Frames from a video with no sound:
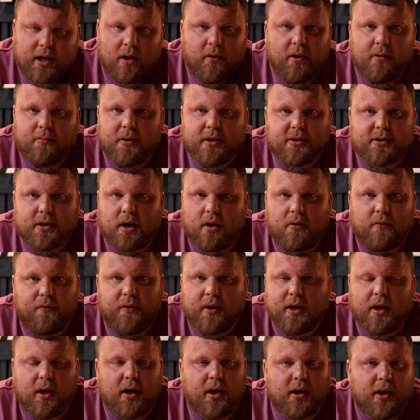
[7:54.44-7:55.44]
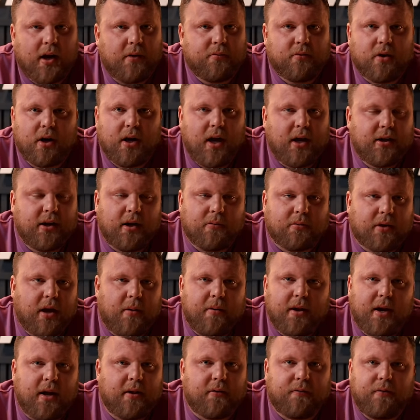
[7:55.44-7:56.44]
doubting myself, thinking like, I'm going to end up
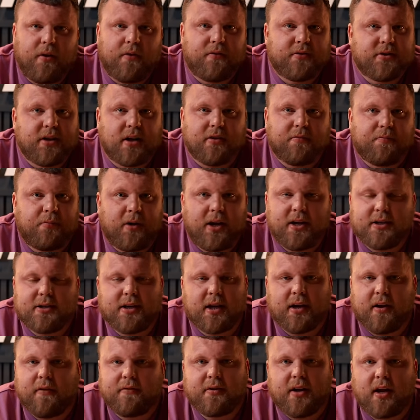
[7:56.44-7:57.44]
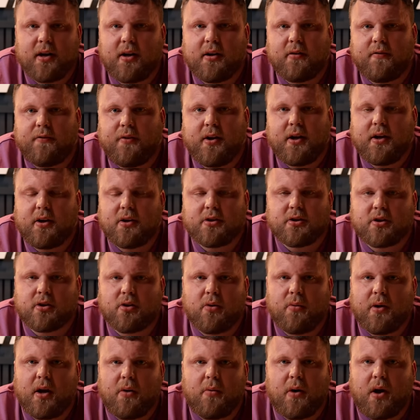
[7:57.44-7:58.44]
coming like fifth, sixth place, like I've done 3 years
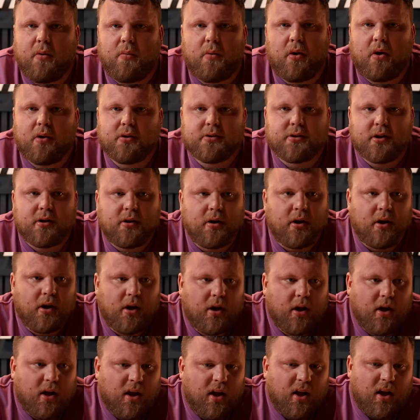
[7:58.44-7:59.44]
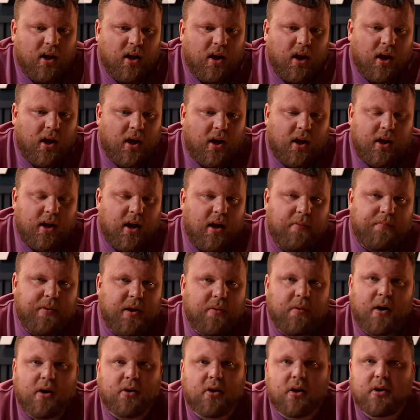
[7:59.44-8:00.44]
ago when I won Worlds, and
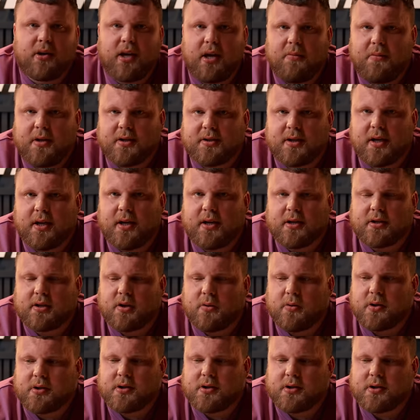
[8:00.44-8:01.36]
people aren't going to take me serious. So it